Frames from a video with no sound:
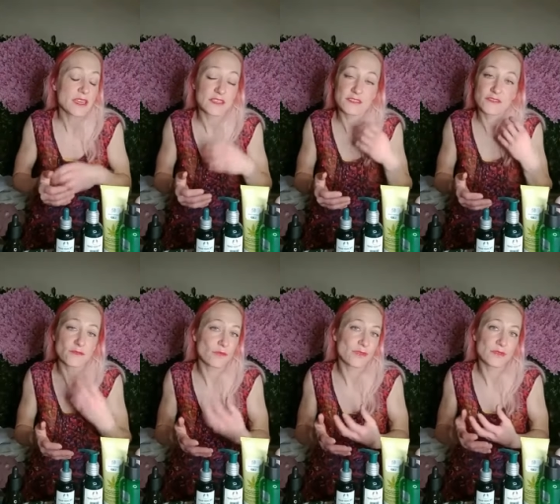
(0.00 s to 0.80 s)
it's
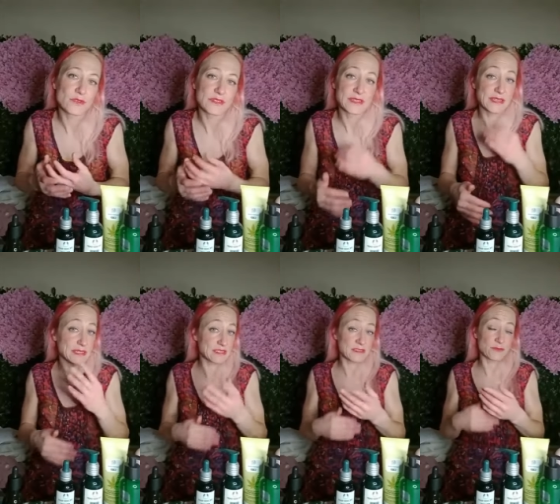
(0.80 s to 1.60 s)
done wonders,
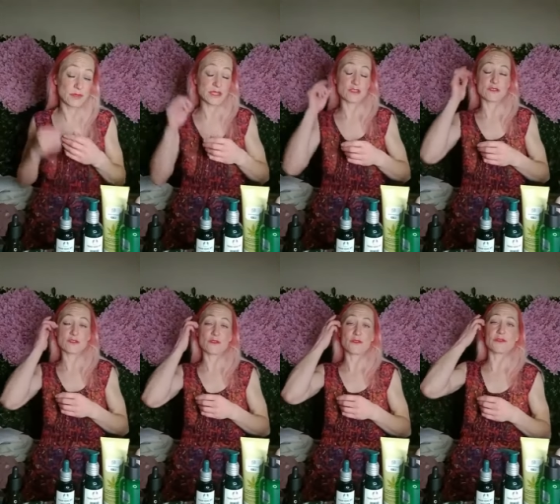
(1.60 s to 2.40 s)
and there's some pictures
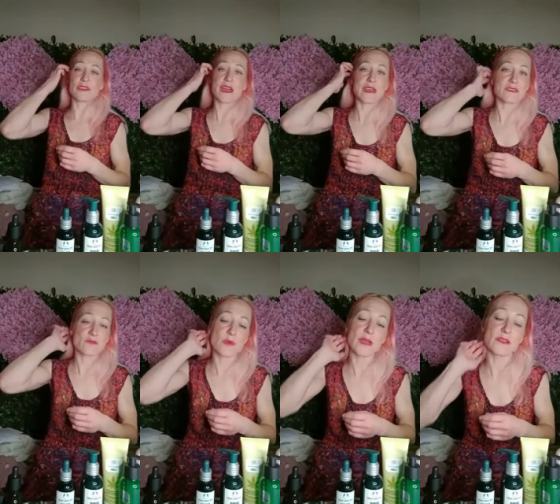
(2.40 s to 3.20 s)
of those
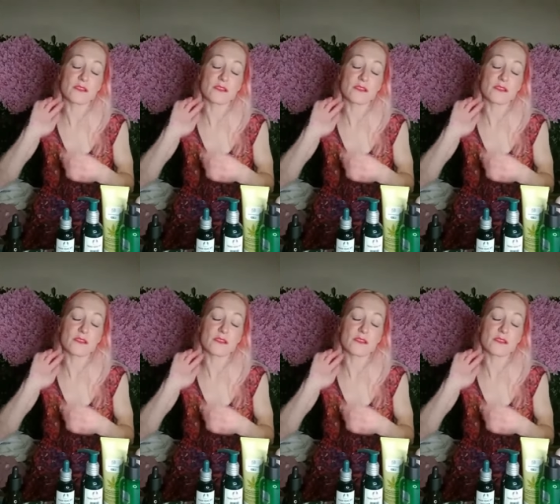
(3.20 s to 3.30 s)
as well,